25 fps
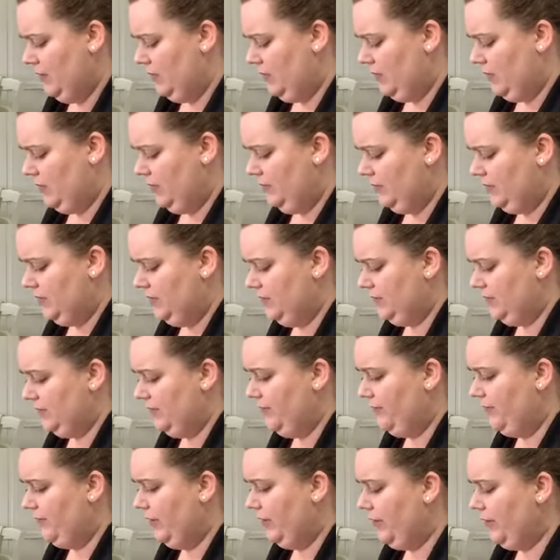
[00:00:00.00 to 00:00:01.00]
We have seen some
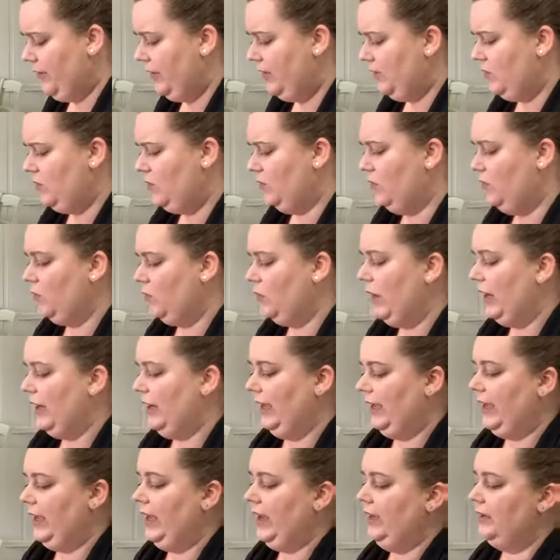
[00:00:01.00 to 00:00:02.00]
very cool wedding
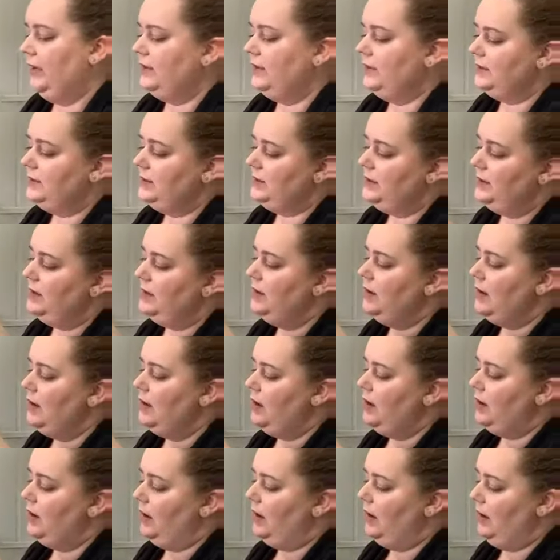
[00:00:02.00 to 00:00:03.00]
cakes
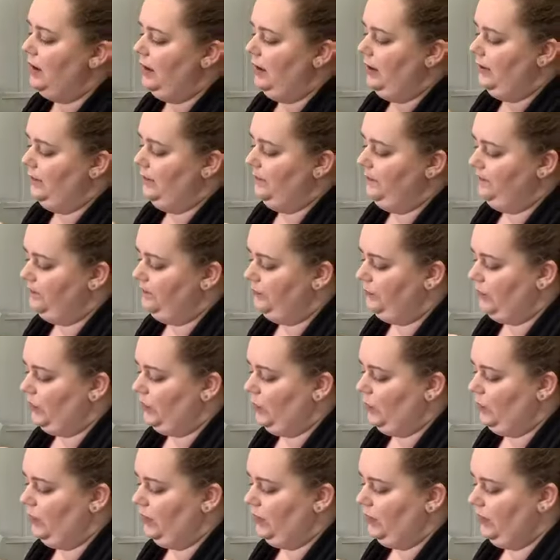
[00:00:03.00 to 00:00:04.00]
um,
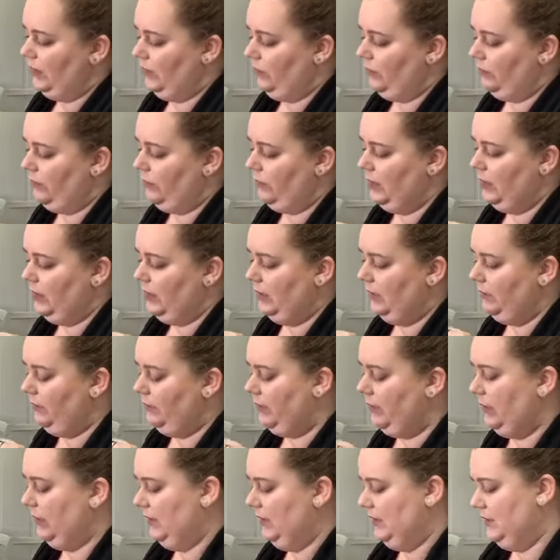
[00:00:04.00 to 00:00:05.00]
with like really,
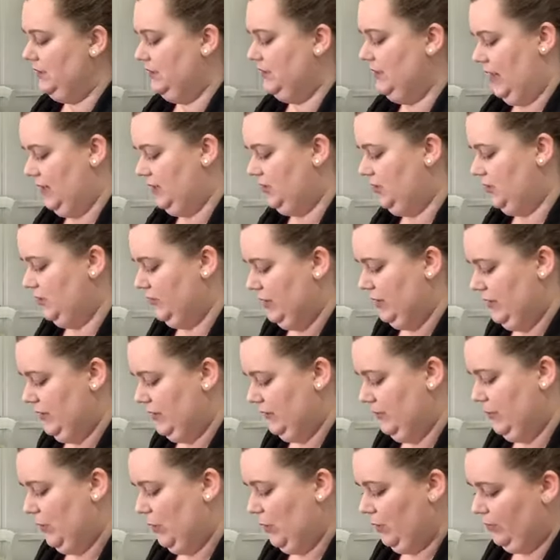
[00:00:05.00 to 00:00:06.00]
really saturated
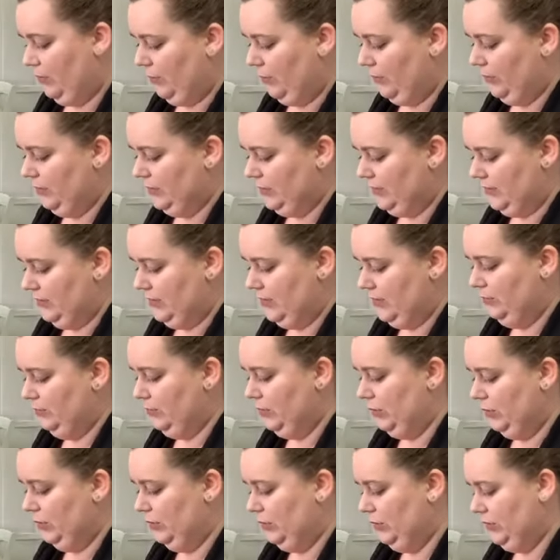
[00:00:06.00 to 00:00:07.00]
purples and
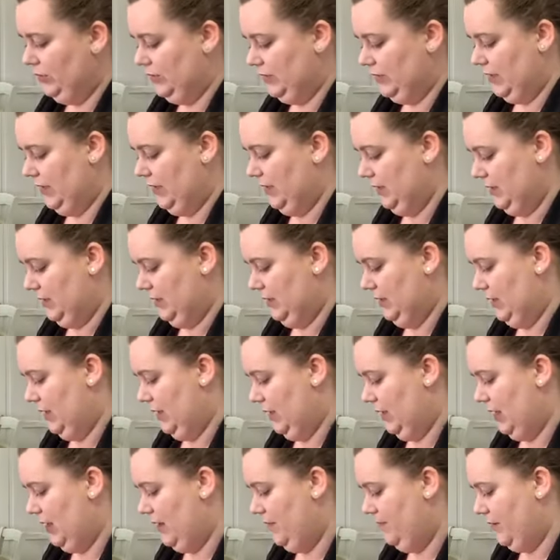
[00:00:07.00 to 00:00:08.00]
blues lately, and I
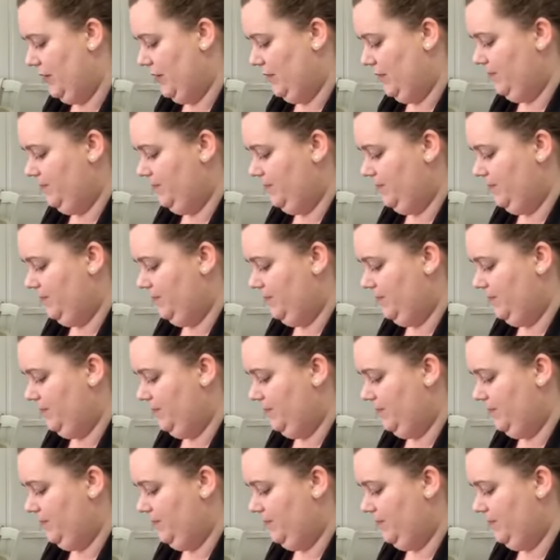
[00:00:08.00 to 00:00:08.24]
love it.